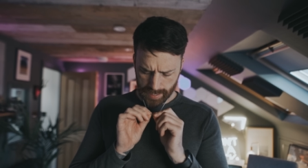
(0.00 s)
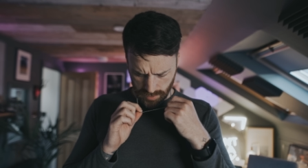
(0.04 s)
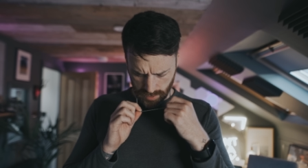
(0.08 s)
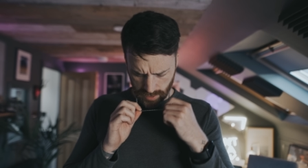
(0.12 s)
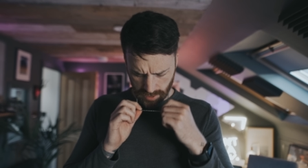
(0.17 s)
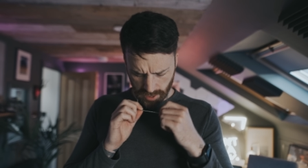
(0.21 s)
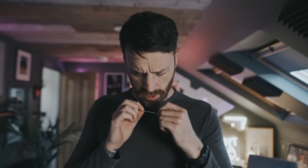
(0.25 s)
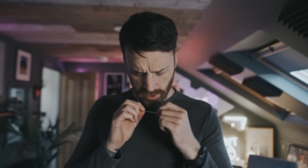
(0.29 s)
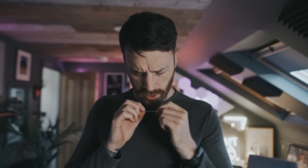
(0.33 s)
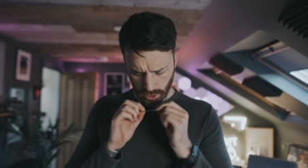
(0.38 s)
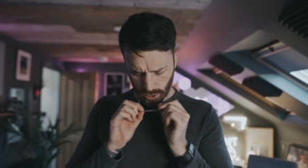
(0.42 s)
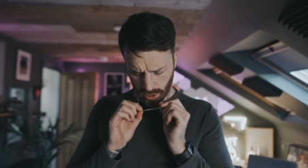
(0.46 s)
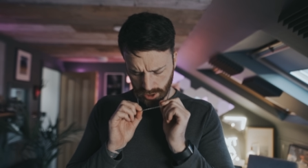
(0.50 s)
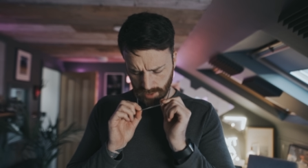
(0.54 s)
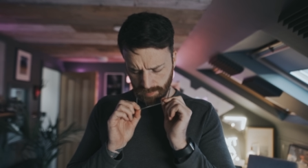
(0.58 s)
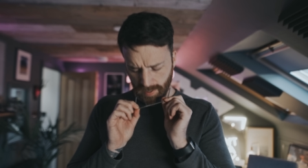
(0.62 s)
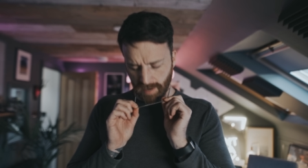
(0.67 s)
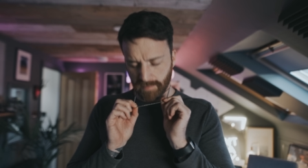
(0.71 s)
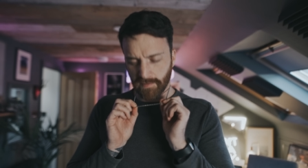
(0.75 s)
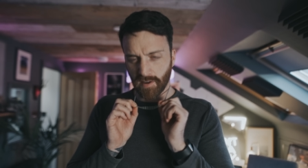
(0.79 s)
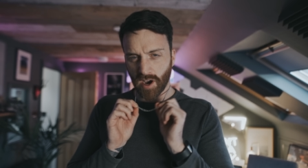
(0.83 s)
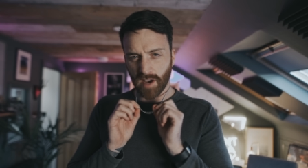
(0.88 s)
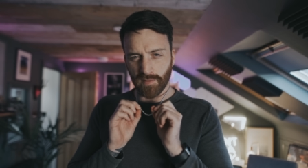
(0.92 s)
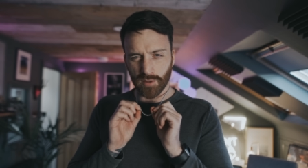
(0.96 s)
It only cost
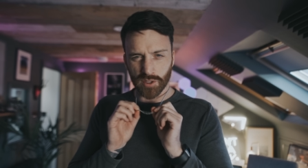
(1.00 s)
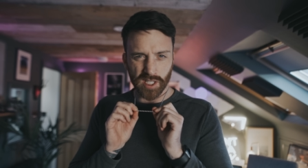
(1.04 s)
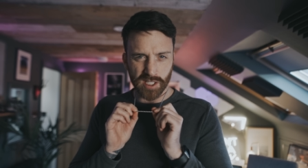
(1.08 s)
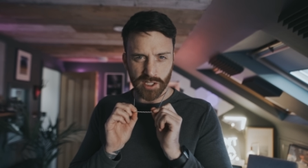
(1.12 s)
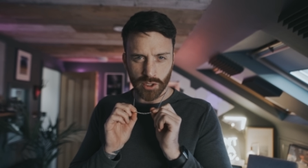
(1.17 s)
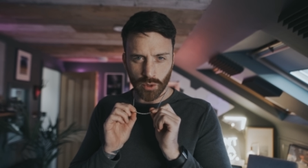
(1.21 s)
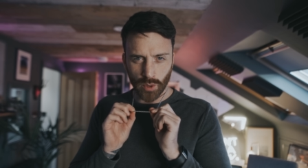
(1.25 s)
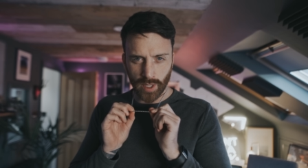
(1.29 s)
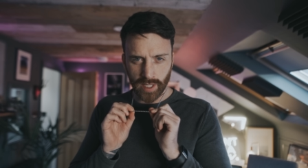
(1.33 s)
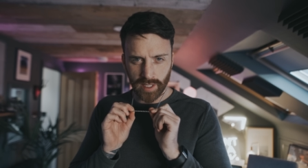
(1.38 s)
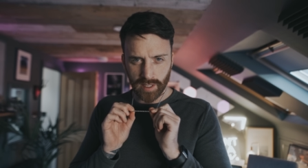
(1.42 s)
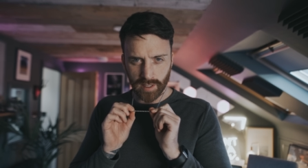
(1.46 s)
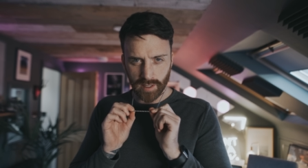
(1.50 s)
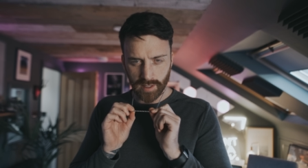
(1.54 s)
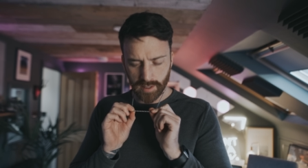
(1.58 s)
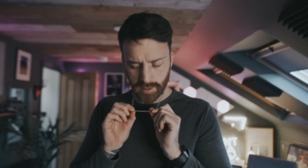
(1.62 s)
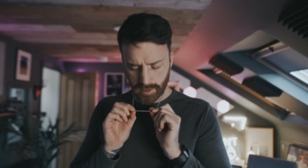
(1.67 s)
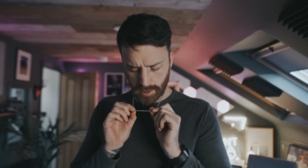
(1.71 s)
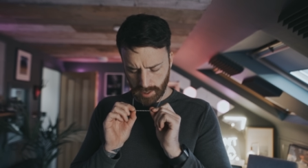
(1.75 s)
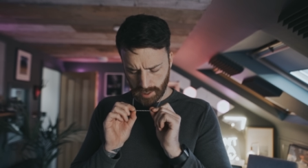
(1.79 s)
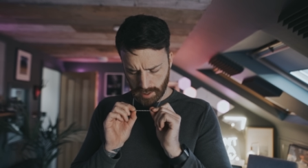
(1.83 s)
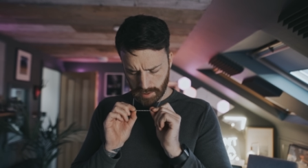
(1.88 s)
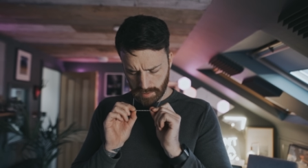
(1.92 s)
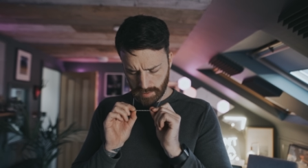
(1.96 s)
about five or six quid,
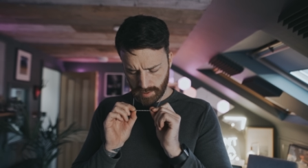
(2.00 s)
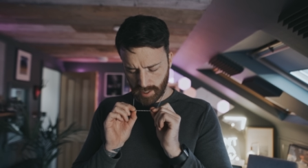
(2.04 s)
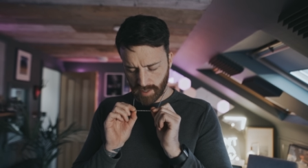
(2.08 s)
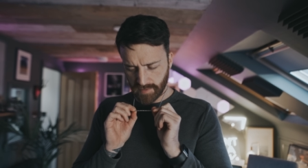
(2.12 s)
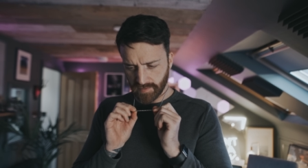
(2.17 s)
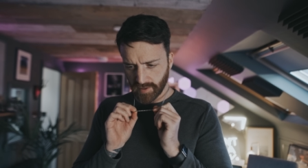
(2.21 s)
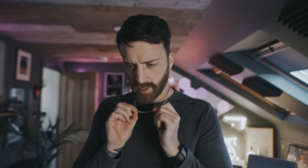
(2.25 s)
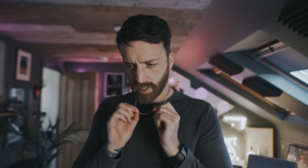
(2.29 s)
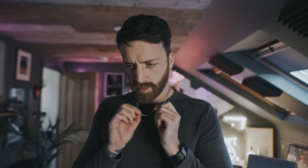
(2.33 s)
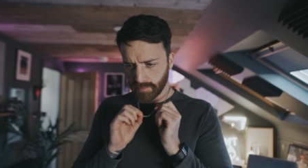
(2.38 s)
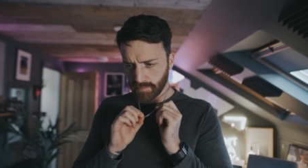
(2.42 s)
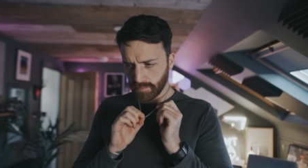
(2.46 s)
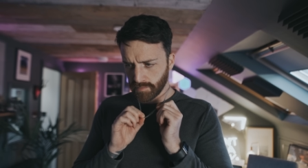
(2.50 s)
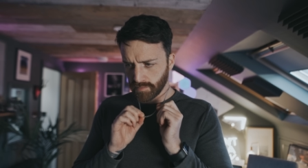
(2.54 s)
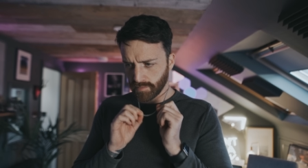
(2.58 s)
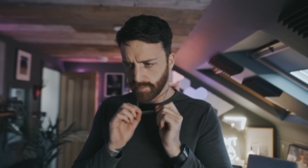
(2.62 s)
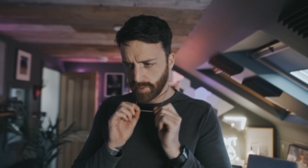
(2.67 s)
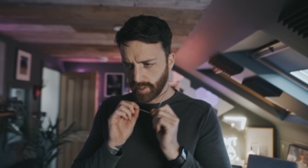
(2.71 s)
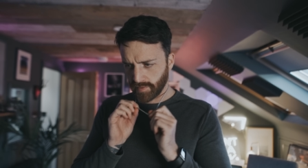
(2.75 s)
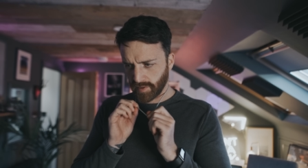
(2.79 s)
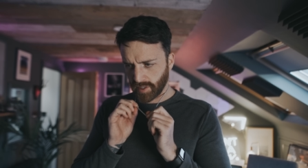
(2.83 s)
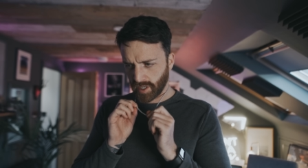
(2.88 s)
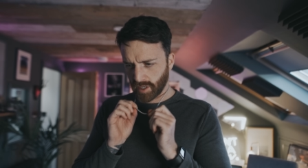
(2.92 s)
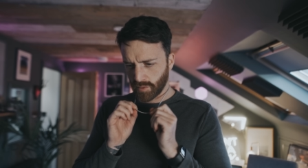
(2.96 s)
so if I'm
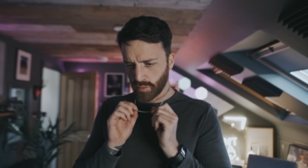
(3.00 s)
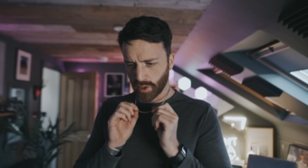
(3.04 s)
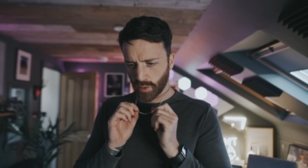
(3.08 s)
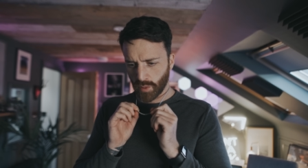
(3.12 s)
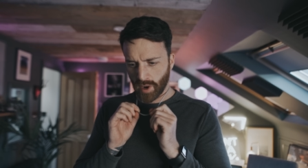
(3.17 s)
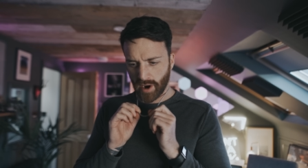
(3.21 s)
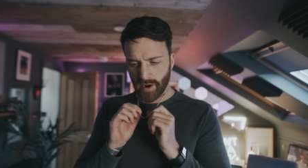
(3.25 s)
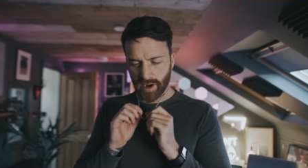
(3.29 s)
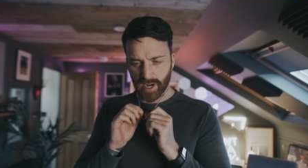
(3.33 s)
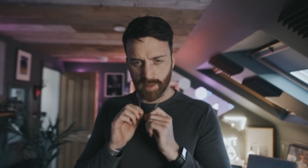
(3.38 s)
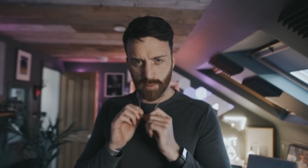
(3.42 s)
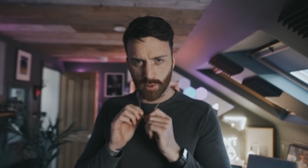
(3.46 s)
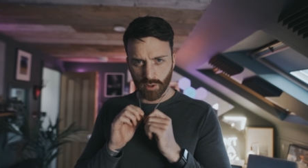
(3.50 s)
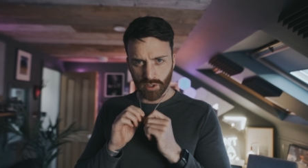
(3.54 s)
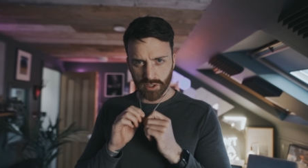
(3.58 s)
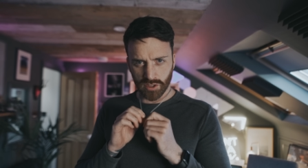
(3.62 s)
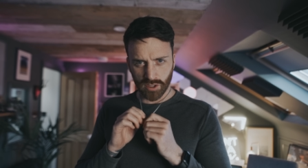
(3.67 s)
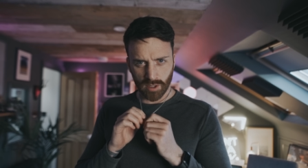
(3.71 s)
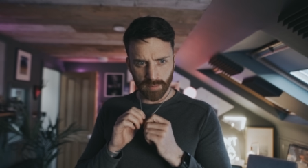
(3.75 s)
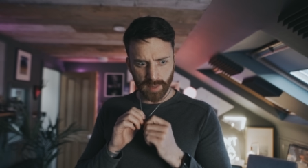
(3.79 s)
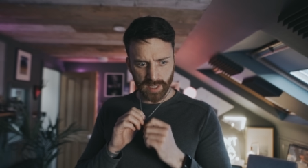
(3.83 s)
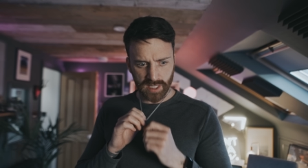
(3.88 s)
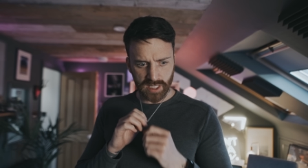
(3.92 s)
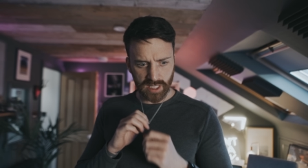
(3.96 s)
if I don't want to wear it anymore, it's
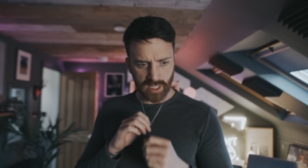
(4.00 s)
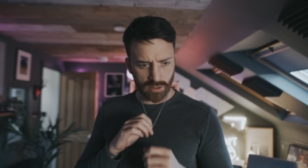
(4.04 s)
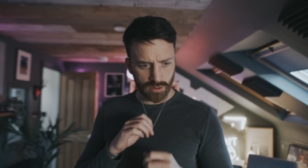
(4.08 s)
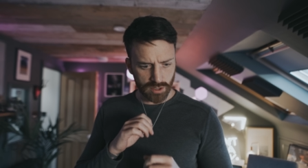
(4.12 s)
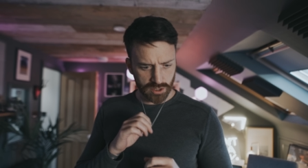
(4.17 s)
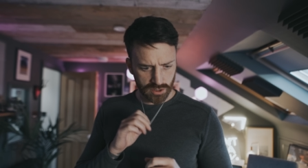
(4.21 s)
not a big deal.